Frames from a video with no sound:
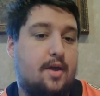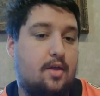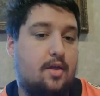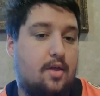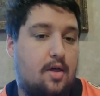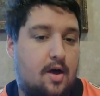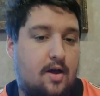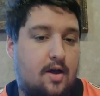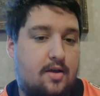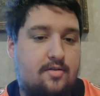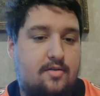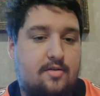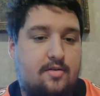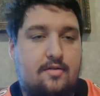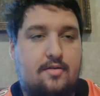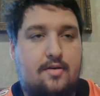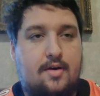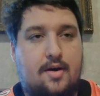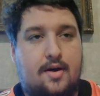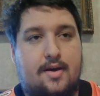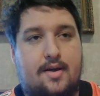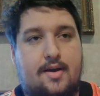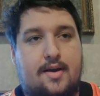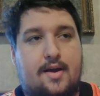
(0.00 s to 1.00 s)
lost.
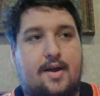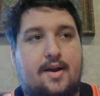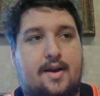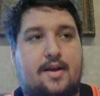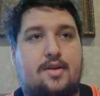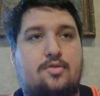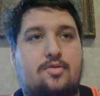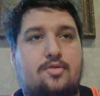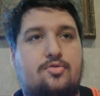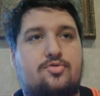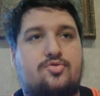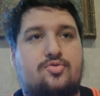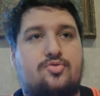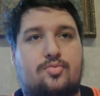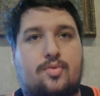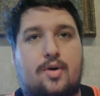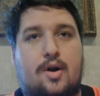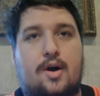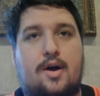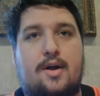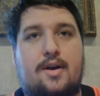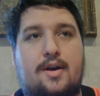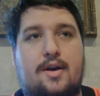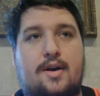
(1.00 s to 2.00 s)
He had a huge
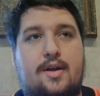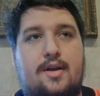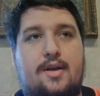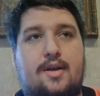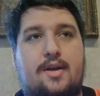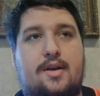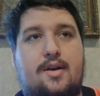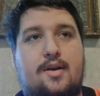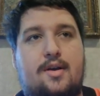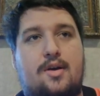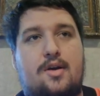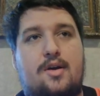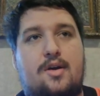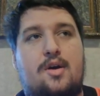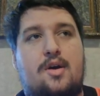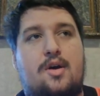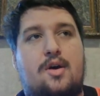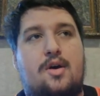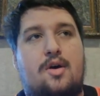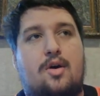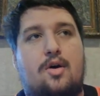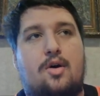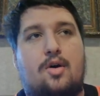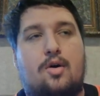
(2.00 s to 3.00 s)
run in
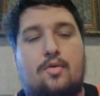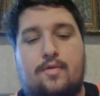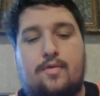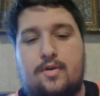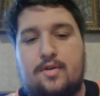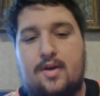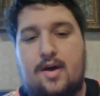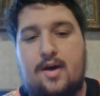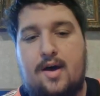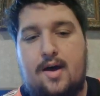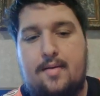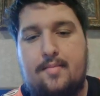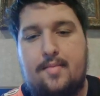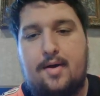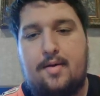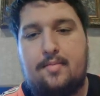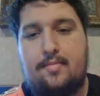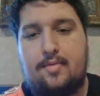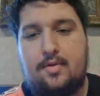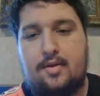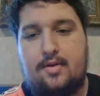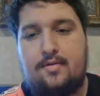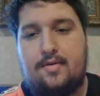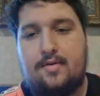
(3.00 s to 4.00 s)
overtime, I
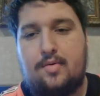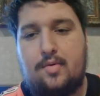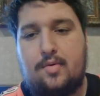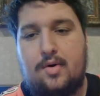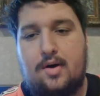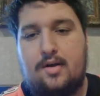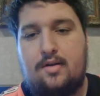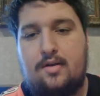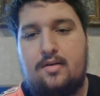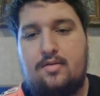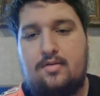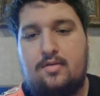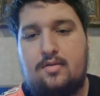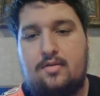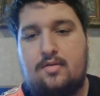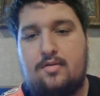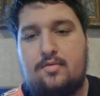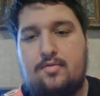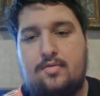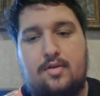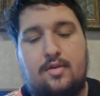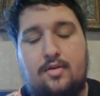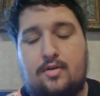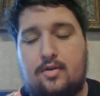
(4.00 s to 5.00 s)
believe it was. It
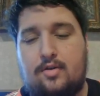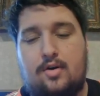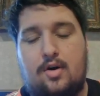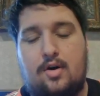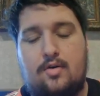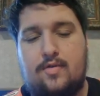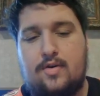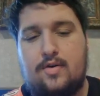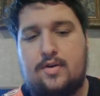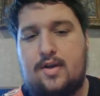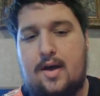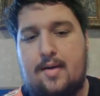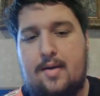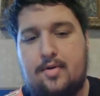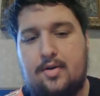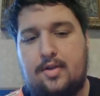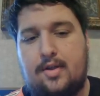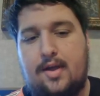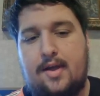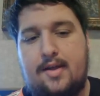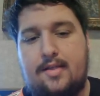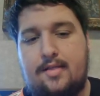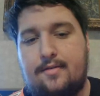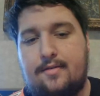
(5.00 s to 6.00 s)
was either overtime or
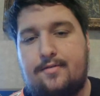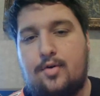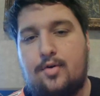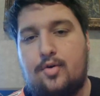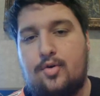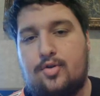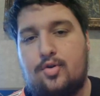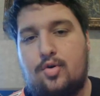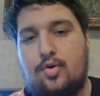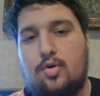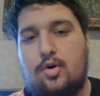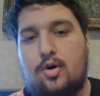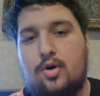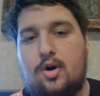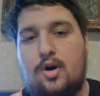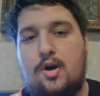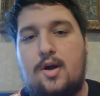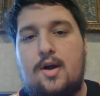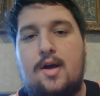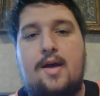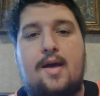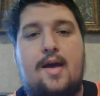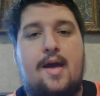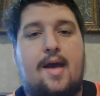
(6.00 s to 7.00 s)
late in the fourth quarter,
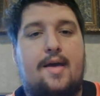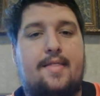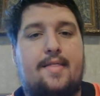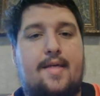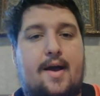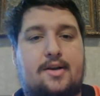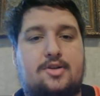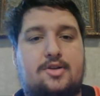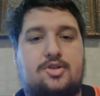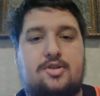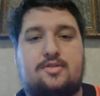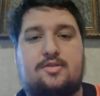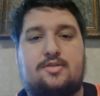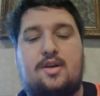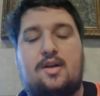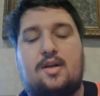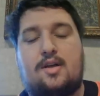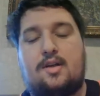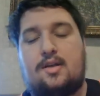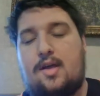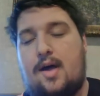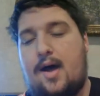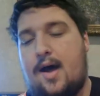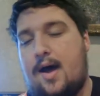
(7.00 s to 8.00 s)
and that just
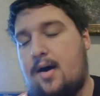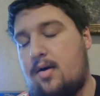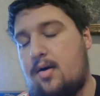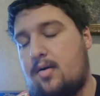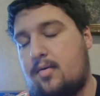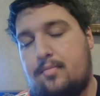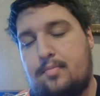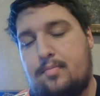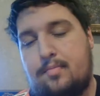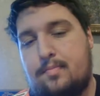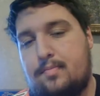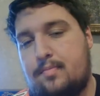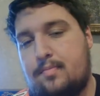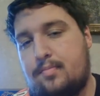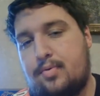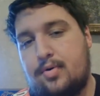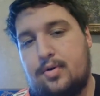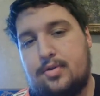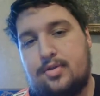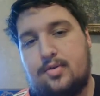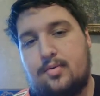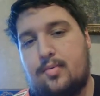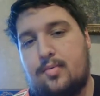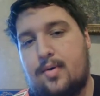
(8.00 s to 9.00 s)

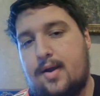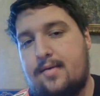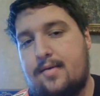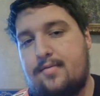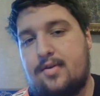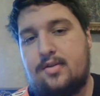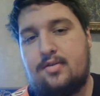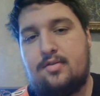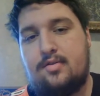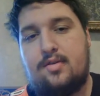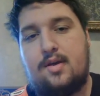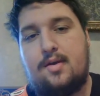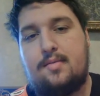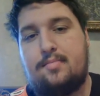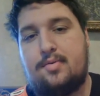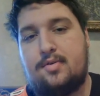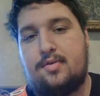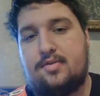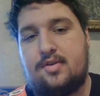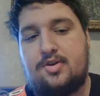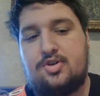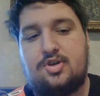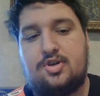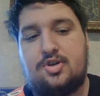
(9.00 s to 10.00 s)
put the Ravens in
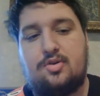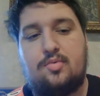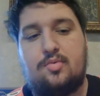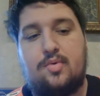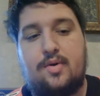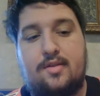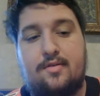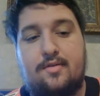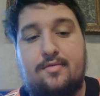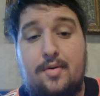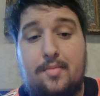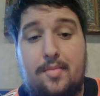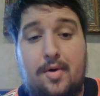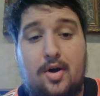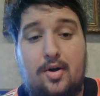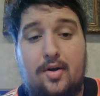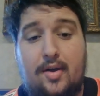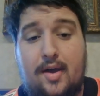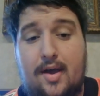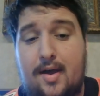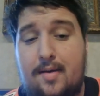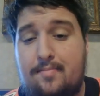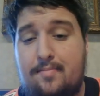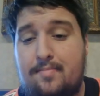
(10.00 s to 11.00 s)
position to win the football
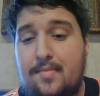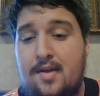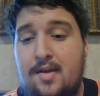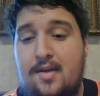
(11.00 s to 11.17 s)
game,